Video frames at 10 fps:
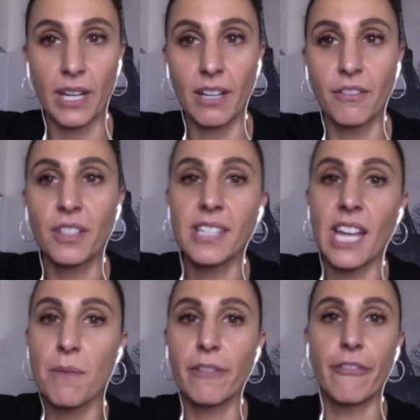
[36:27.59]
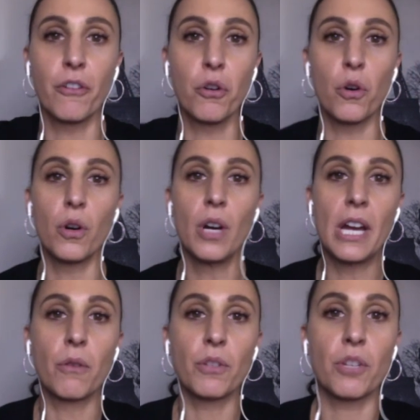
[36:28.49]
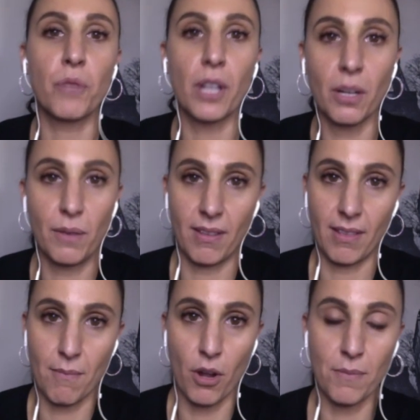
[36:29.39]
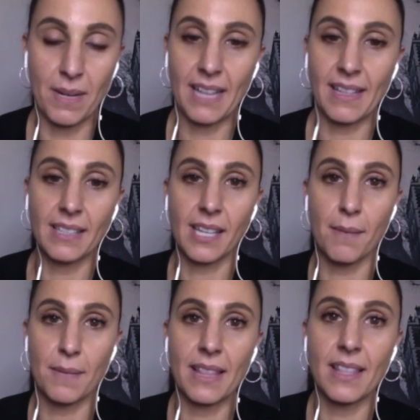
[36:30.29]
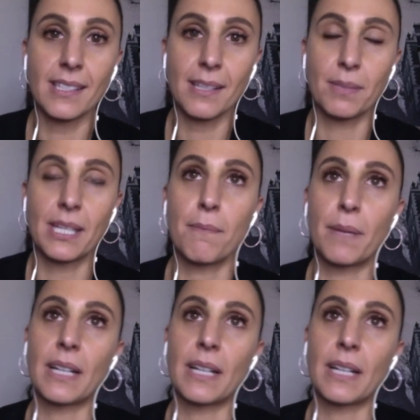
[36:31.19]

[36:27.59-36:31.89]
I've got a team of 4, which I'm working with at the moment, and that's coming this September.